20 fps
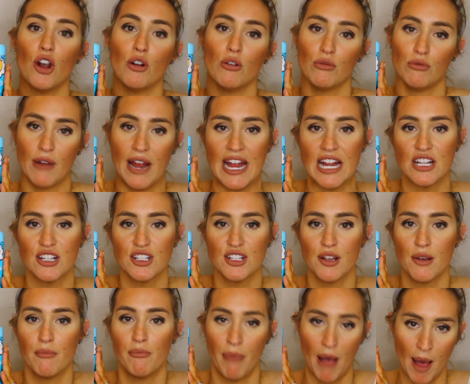Ranch
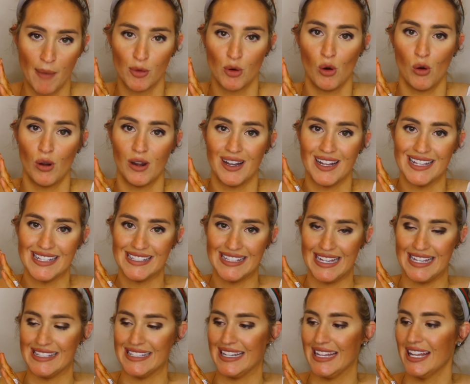popcorn
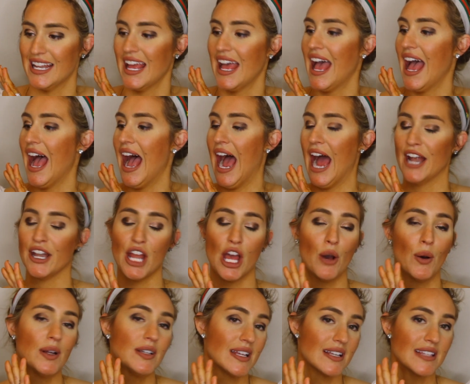seasoning. I
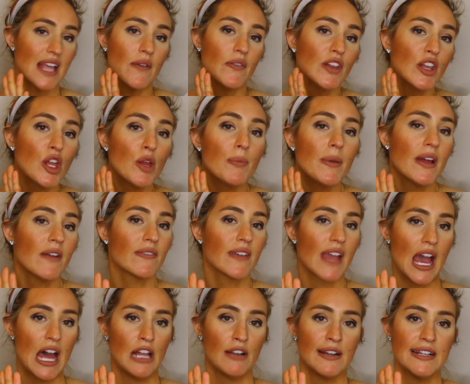know it does have a little bit of
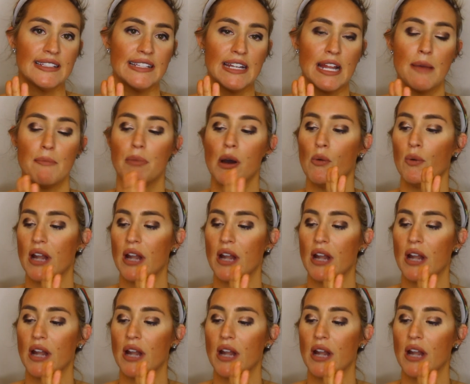calories in it, but